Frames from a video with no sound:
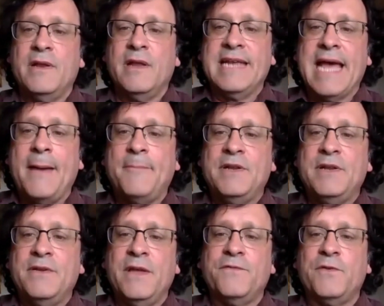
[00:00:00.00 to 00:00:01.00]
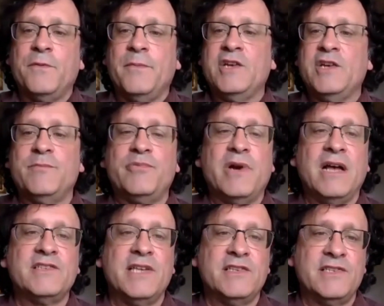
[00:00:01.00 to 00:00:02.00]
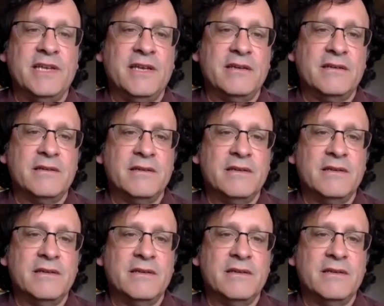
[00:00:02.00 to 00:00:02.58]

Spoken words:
adaptive information processing